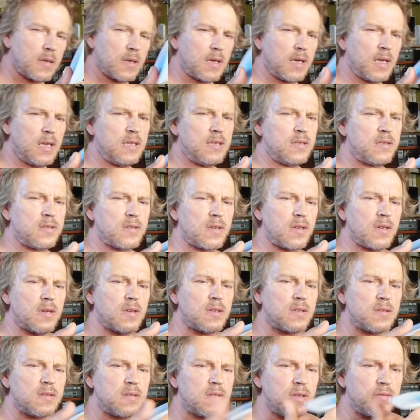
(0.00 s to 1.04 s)

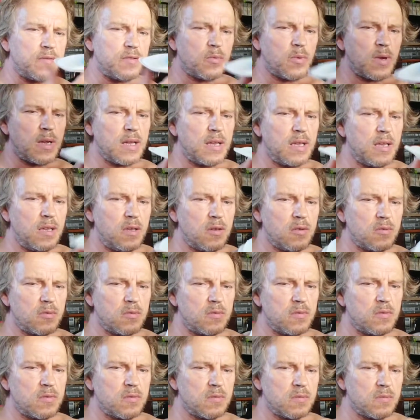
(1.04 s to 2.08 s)
inserts, you have to wear
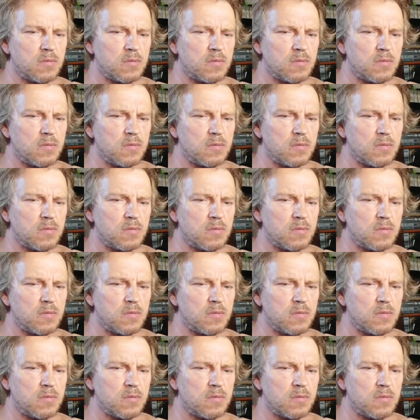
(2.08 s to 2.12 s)
heels.